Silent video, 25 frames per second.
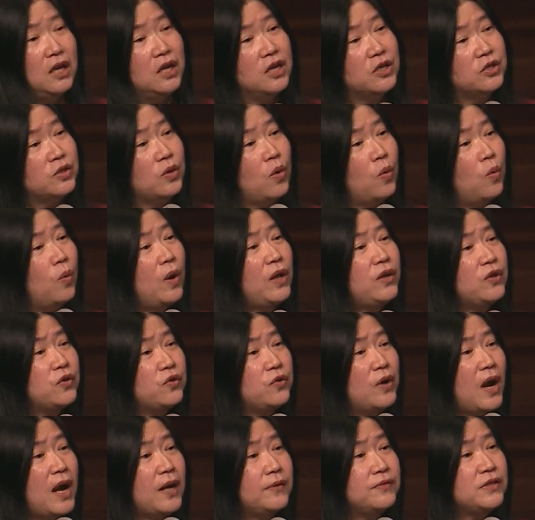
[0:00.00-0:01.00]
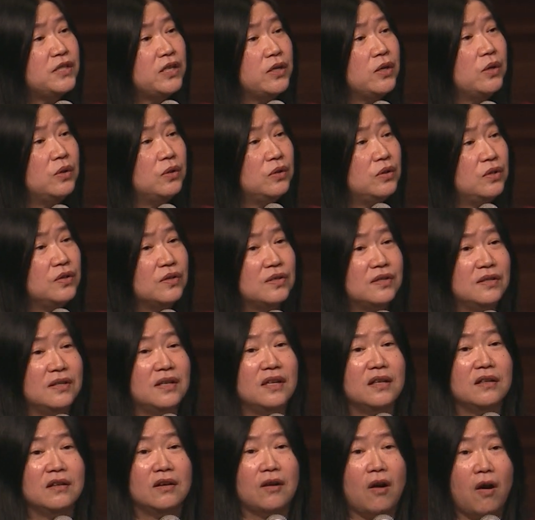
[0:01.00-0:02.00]
So, what drives you to
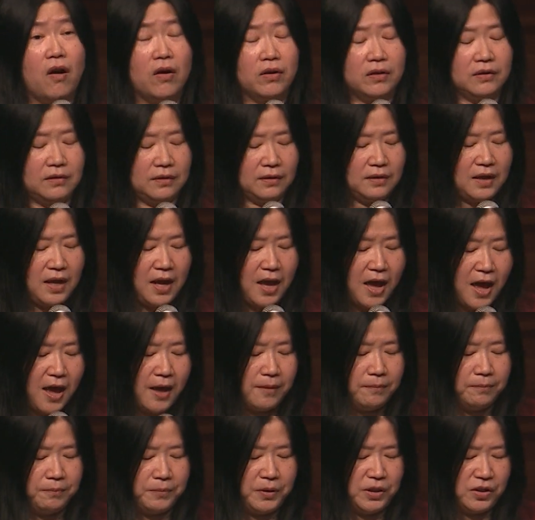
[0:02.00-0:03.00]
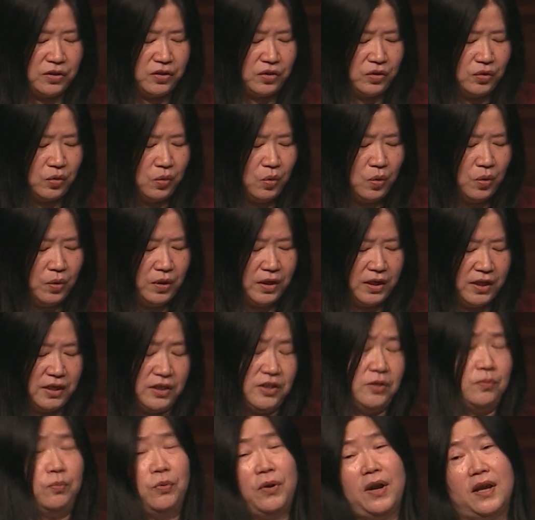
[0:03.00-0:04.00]
seek God and pursue
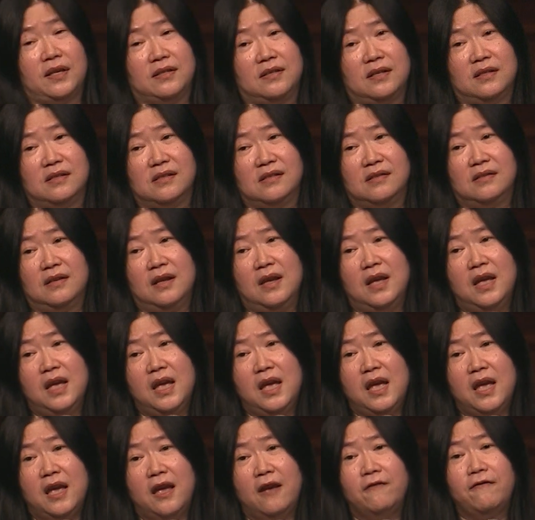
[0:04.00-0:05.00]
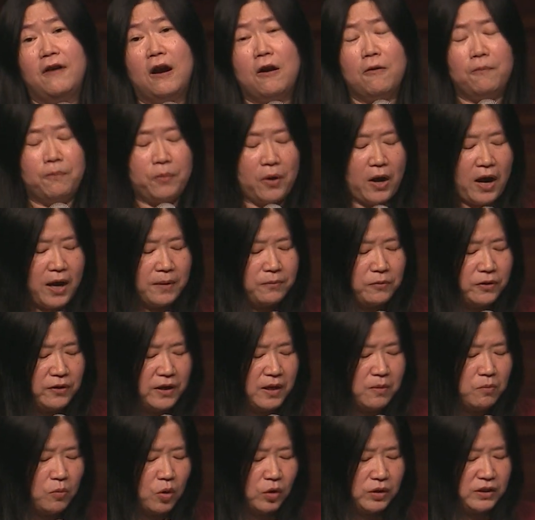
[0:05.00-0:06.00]
His presence? If our
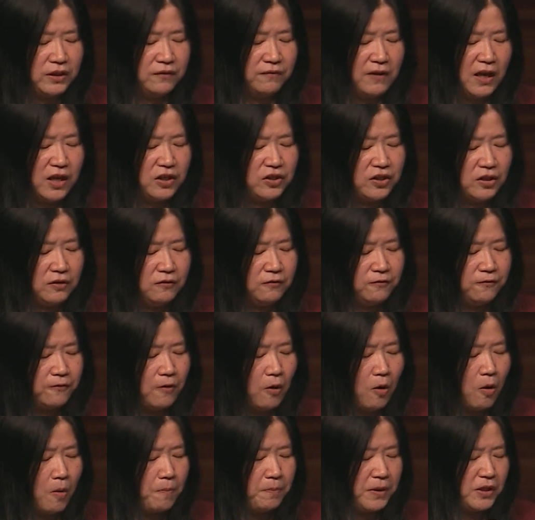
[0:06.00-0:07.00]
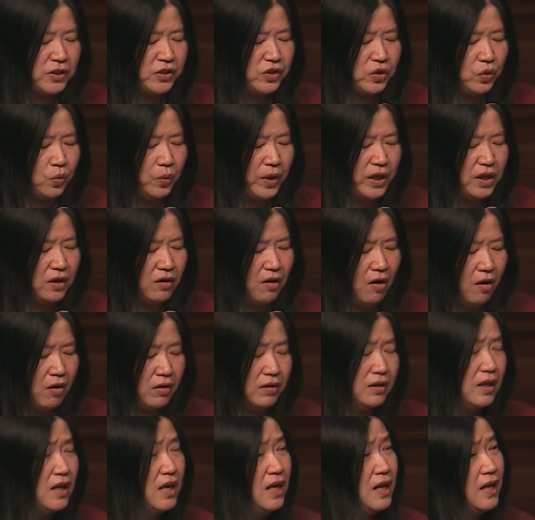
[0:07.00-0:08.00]
primary motivation for pursuing
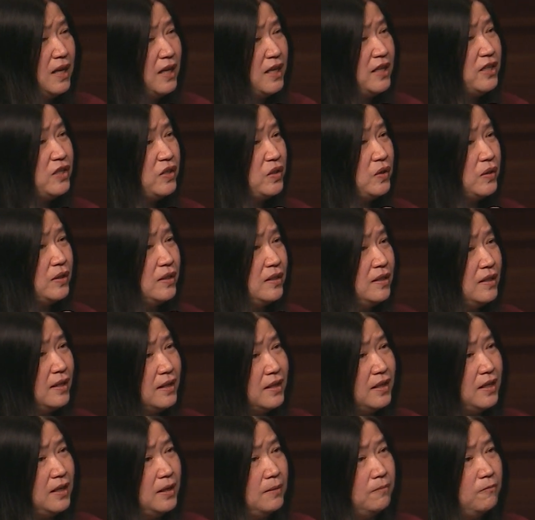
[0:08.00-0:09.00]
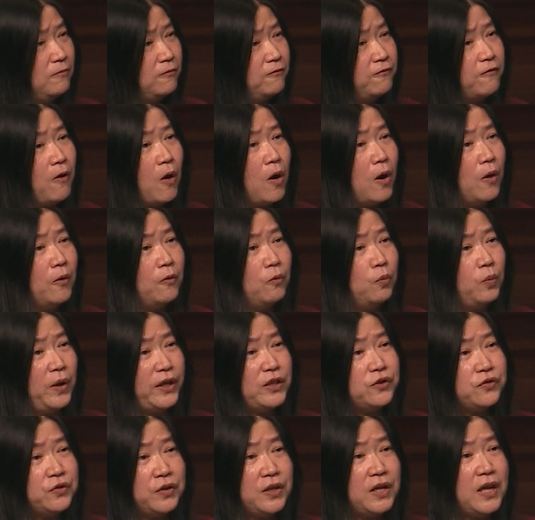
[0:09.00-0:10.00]
God is to seek Him for a
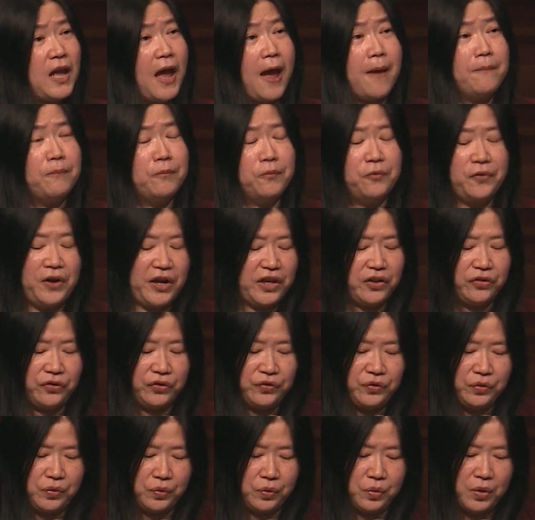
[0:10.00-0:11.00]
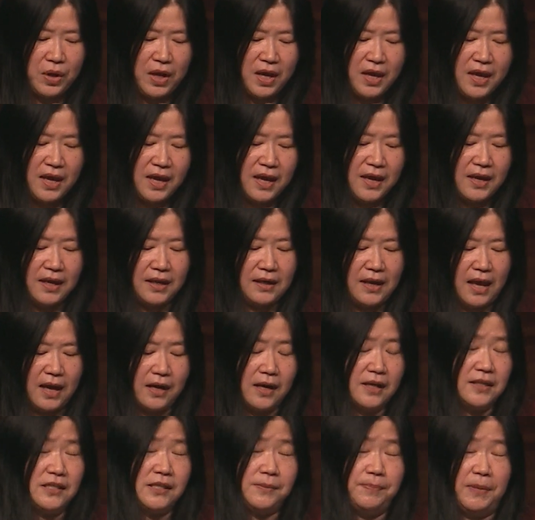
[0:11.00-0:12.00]
victory and breakthrough in
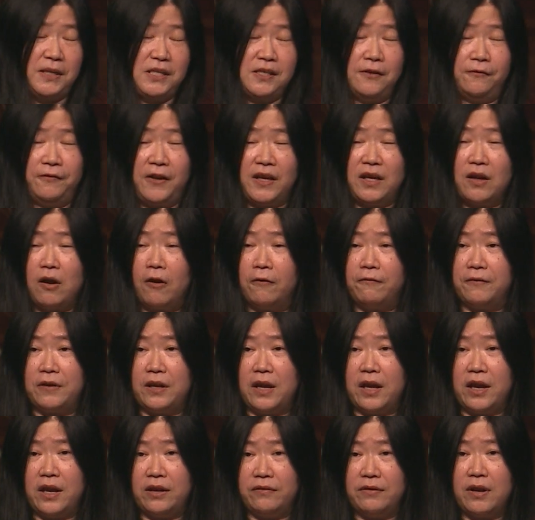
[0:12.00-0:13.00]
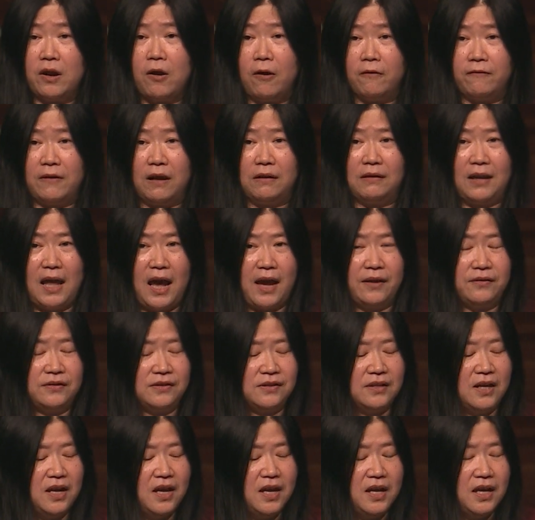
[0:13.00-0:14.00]
a specific of area of our
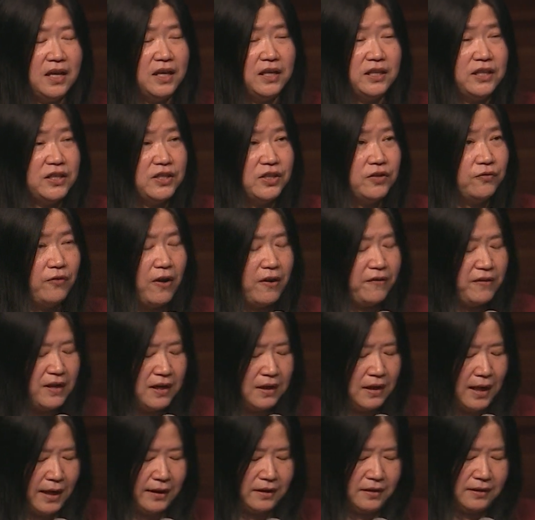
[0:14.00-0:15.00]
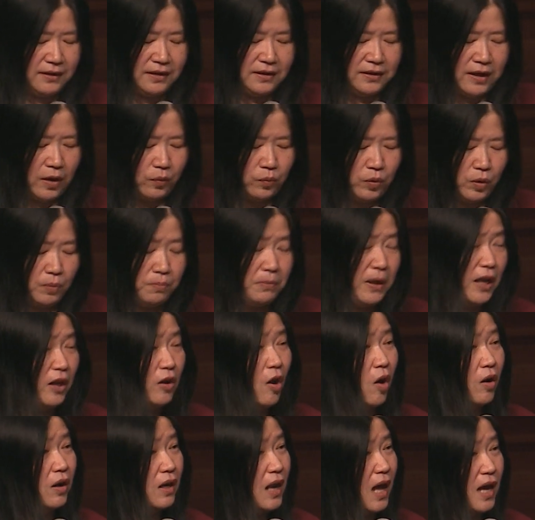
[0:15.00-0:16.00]
lives, it is very likely that we may
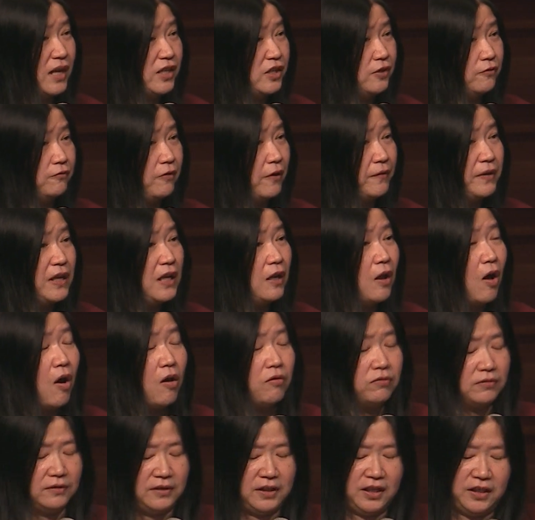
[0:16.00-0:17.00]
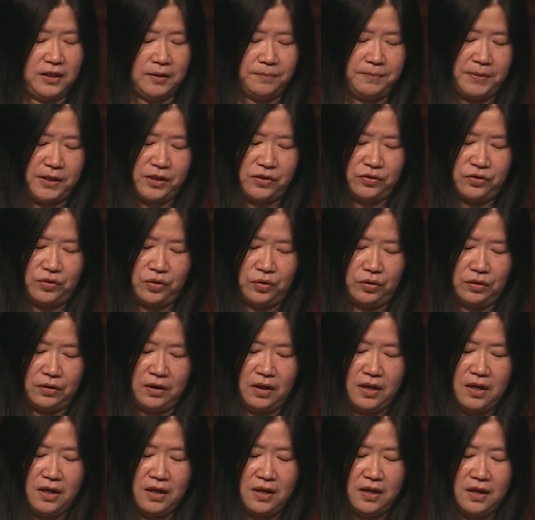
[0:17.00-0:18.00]
not last very long in the pursuit.
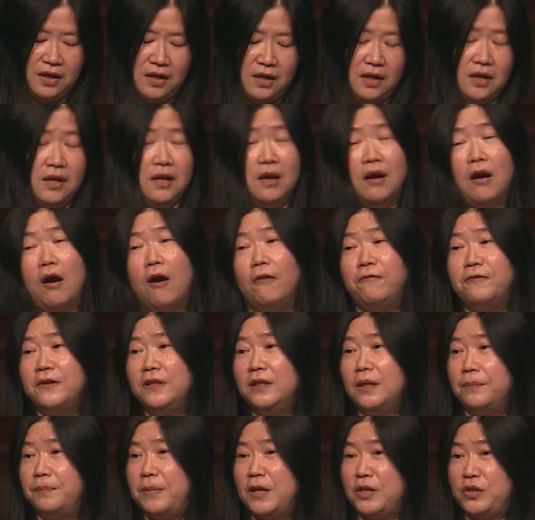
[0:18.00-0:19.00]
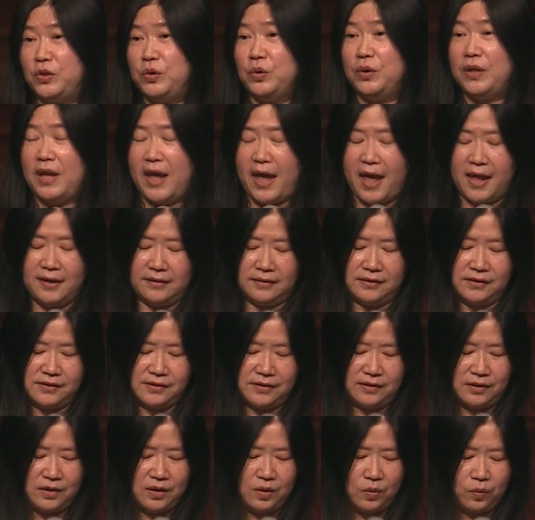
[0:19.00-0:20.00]
Often the pursuit
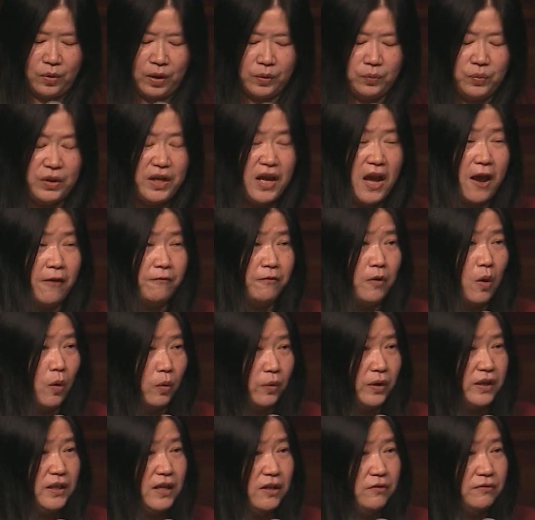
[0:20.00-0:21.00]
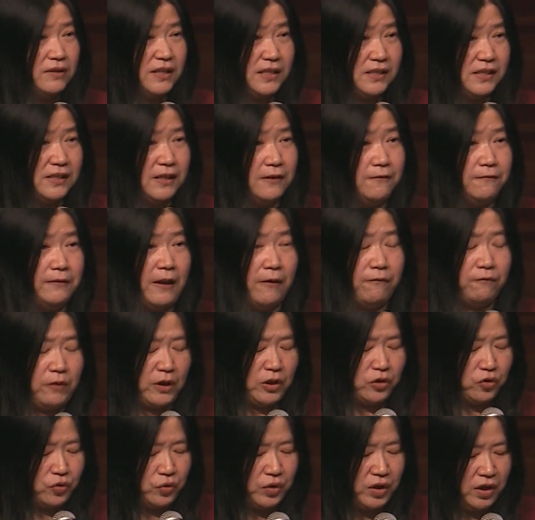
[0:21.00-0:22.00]
ends when we have already received that
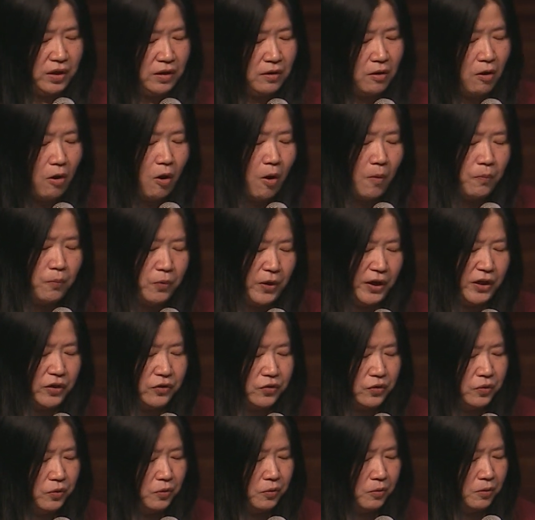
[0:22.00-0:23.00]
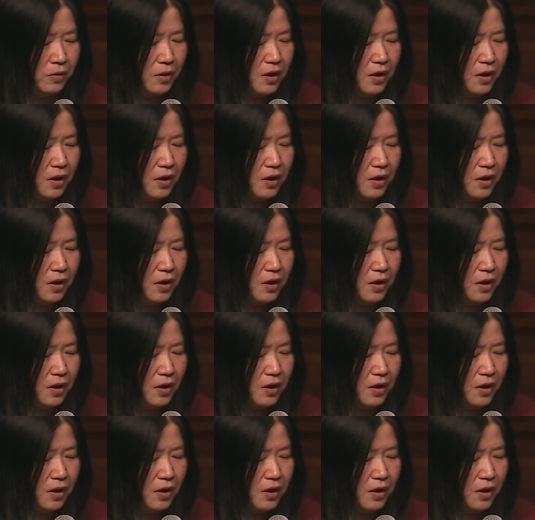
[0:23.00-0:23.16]
victory or breakthrough.